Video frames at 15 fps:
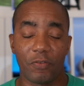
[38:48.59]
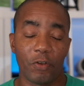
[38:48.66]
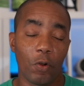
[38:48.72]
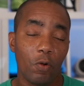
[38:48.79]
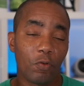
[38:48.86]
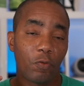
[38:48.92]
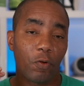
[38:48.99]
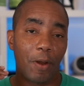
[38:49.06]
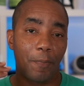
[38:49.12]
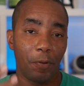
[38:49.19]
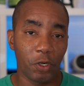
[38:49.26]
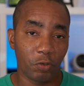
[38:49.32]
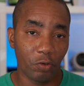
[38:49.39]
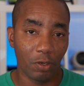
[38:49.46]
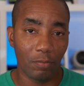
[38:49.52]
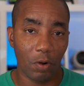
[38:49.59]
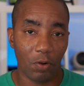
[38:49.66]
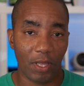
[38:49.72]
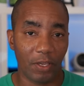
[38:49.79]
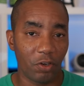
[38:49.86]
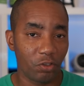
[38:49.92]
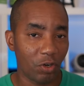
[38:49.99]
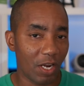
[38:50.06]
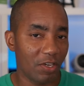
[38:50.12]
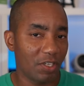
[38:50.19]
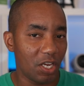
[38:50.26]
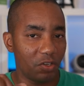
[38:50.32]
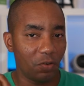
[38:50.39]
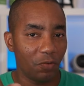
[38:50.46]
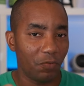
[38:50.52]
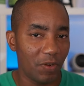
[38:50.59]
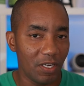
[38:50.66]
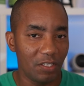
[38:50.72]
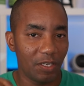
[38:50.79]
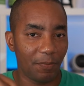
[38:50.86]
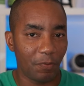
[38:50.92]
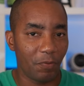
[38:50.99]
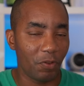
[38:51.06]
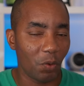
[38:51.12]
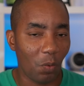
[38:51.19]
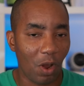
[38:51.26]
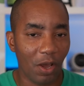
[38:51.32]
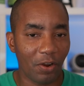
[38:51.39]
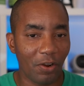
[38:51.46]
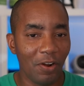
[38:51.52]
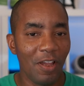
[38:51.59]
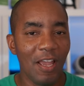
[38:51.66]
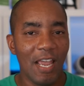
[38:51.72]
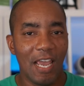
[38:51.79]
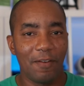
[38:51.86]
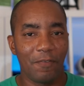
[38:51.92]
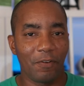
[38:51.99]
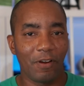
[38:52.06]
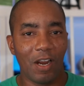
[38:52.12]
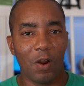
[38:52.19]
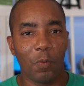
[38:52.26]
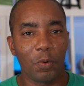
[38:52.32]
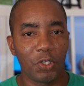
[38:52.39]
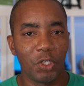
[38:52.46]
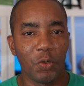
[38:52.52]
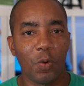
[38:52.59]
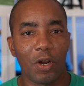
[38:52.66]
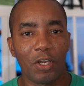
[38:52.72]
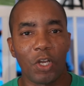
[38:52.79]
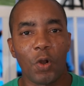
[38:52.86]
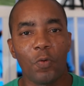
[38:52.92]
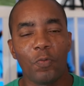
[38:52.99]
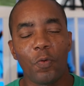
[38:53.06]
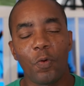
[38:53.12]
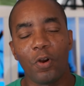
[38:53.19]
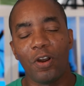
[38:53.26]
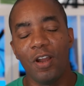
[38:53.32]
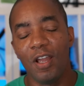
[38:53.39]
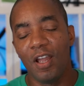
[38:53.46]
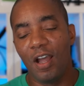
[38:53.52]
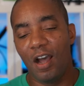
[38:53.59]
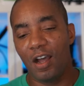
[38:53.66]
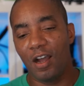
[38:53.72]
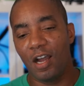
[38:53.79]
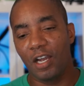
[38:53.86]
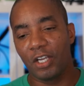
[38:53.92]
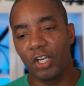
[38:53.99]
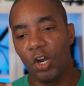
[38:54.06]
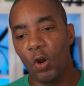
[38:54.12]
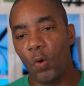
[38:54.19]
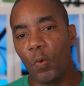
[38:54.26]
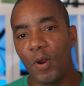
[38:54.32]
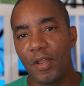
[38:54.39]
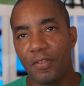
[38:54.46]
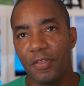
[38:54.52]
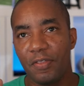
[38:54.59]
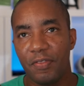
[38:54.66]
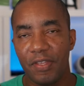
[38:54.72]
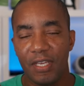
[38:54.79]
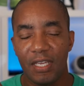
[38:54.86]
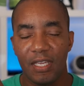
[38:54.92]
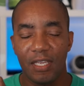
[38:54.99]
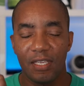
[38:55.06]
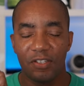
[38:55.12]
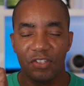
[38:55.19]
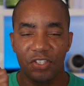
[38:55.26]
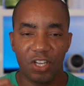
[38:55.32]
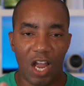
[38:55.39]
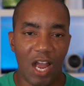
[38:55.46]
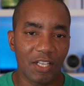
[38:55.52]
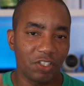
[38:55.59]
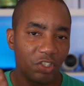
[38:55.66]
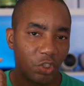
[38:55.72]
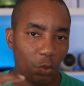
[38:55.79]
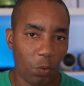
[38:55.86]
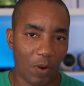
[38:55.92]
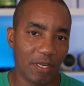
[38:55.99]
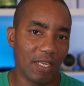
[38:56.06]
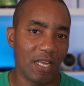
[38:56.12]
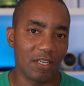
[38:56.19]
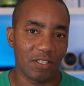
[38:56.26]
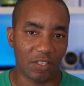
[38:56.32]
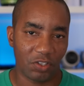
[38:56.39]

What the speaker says: If you're going for a push reel mower, like you're trying to get your feet, dip your foot in the water and figure out what you wanna go for, go with the Scott's 20 inch.